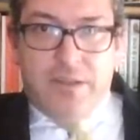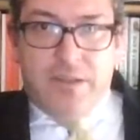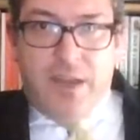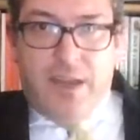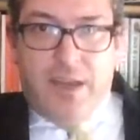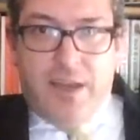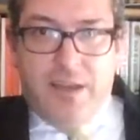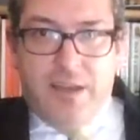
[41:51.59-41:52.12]

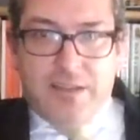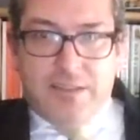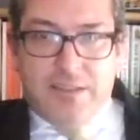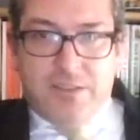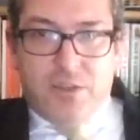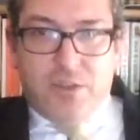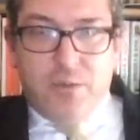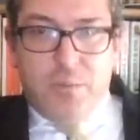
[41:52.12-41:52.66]
uh,
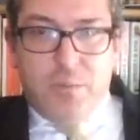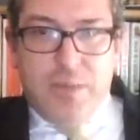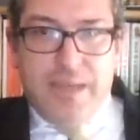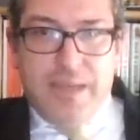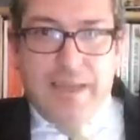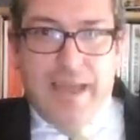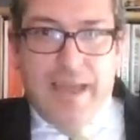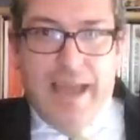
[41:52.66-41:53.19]
shouldn't
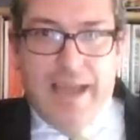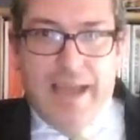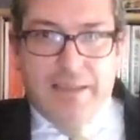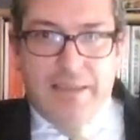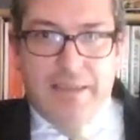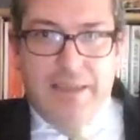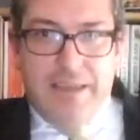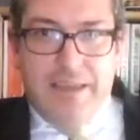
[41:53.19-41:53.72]
be at
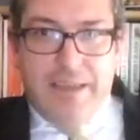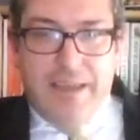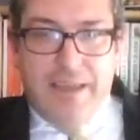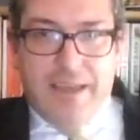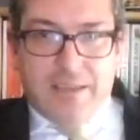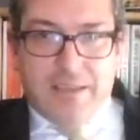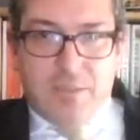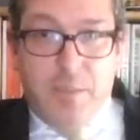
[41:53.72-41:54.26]
the
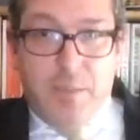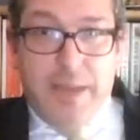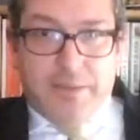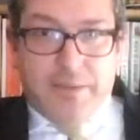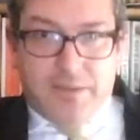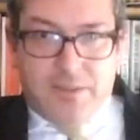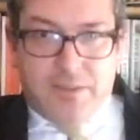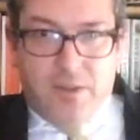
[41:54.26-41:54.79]

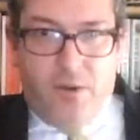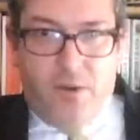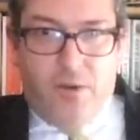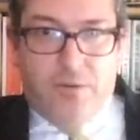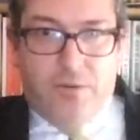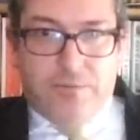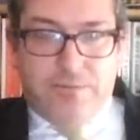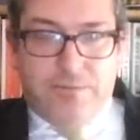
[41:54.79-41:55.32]
expense
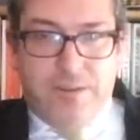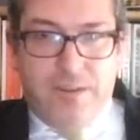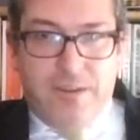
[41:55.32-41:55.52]
of